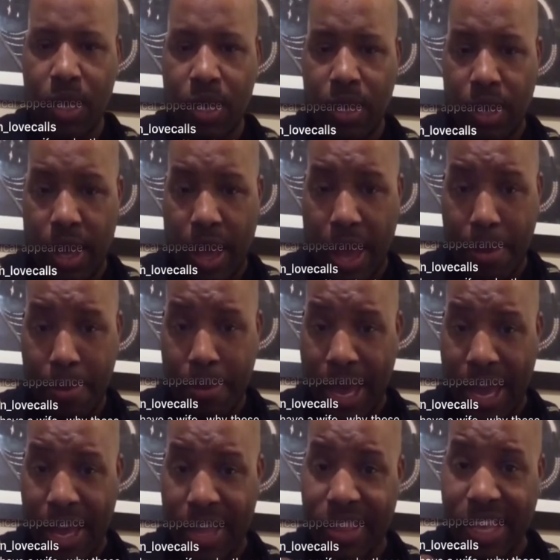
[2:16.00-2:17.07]
A
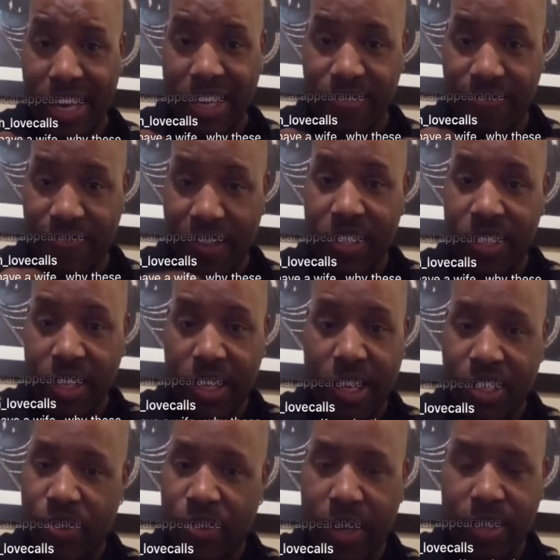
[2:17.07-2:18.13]
man that is physically
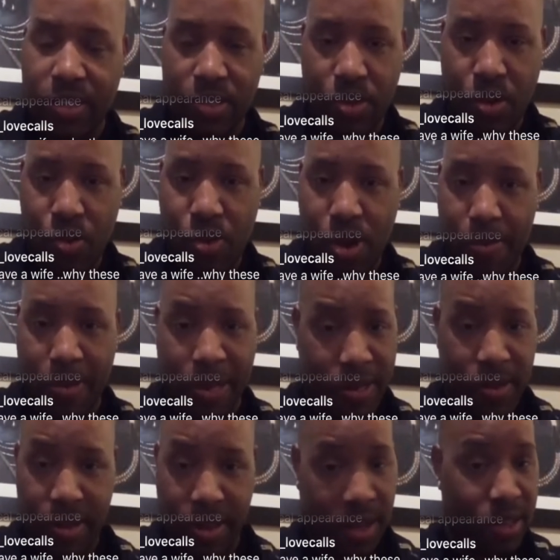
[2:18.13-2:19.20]
attracted to a woman
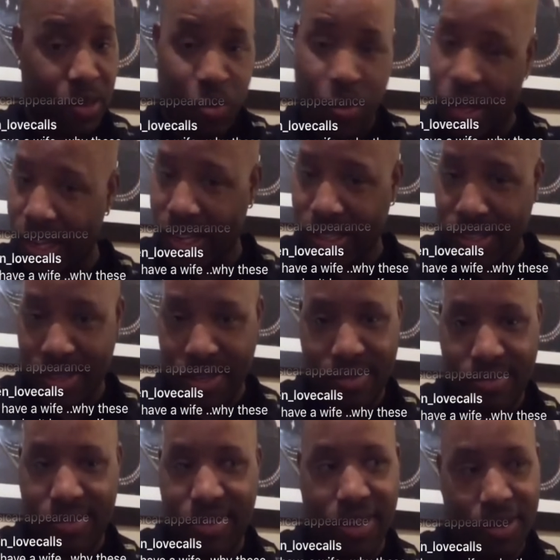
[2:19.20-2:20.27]
is willing to
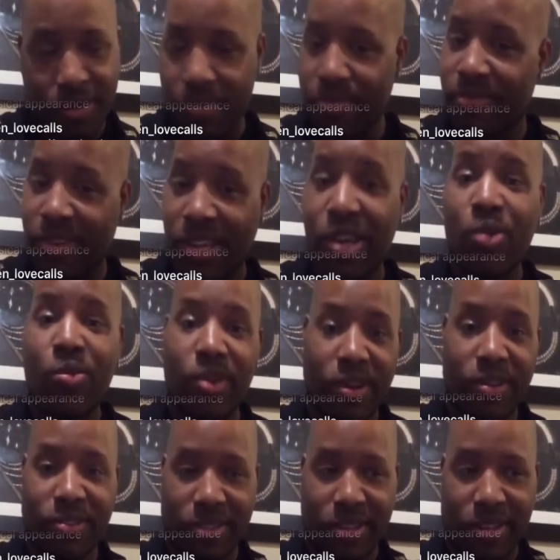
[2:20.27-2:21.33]
to deal with
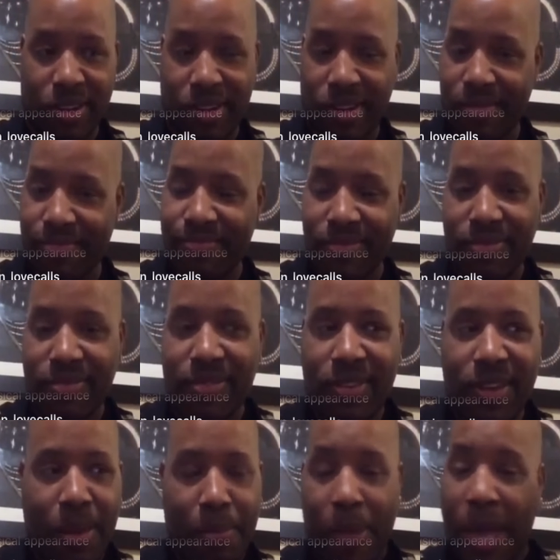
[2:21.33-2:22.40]
to
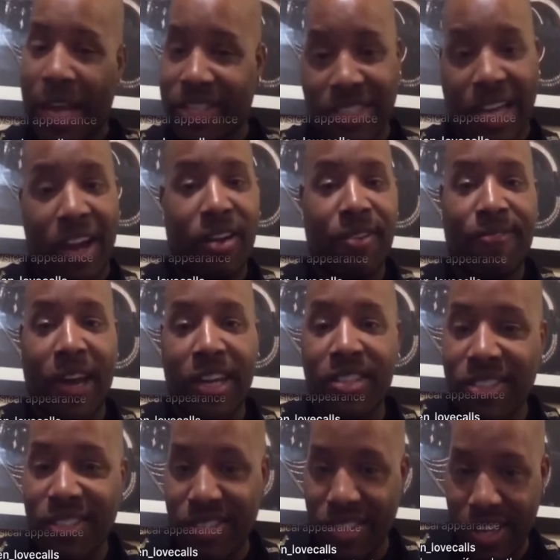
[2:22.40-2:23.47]
make sacrifices
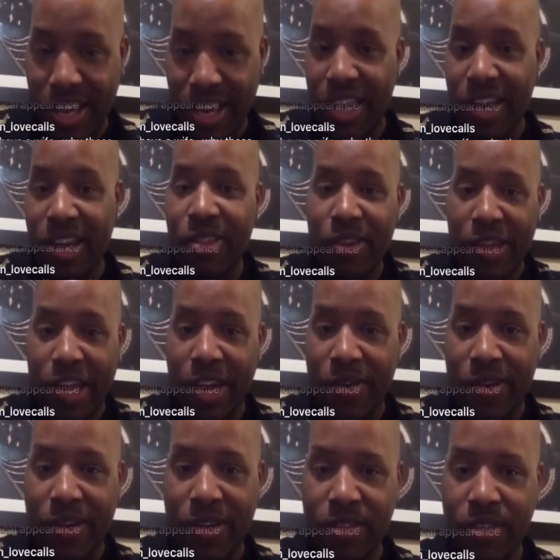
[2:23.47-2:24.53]
in, in other
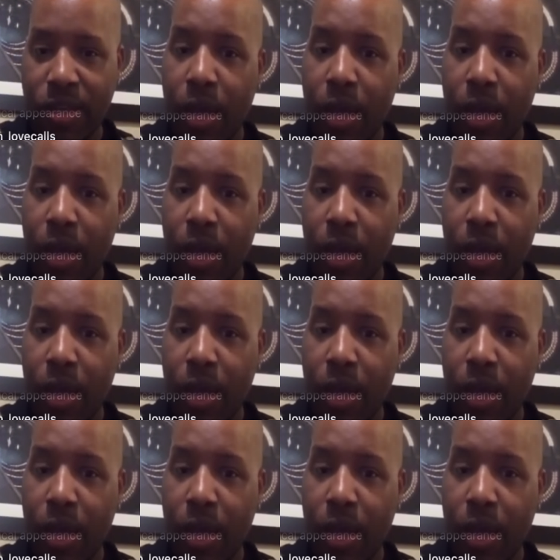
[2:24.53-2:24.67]
areas.